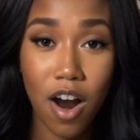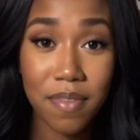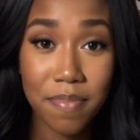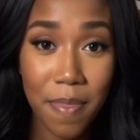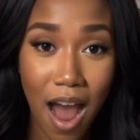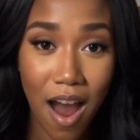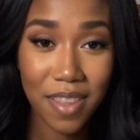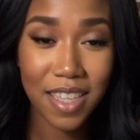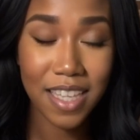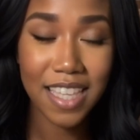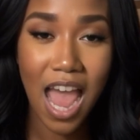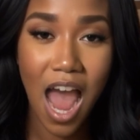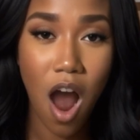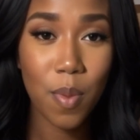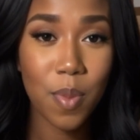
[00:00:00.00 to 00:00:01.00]
of mouth
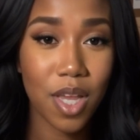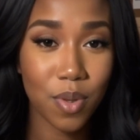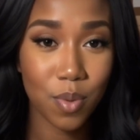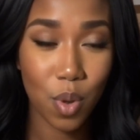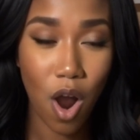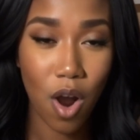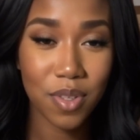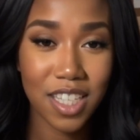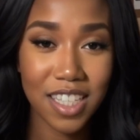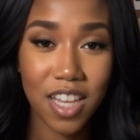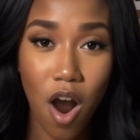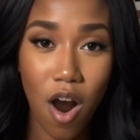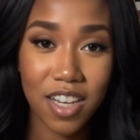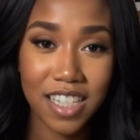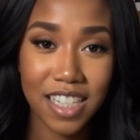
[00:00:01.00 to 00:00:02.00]
is how we grow this
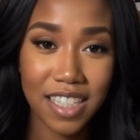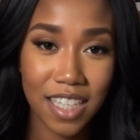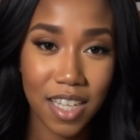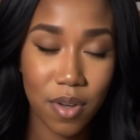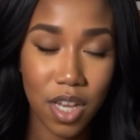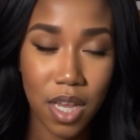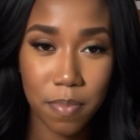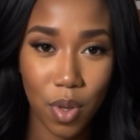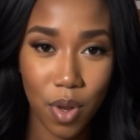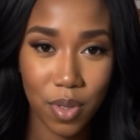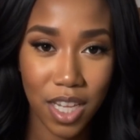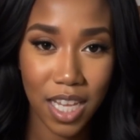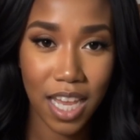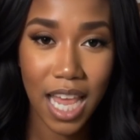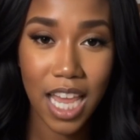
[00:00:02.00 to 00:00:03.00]
haunted little
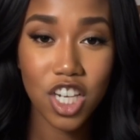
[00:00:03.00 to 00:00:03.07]
community.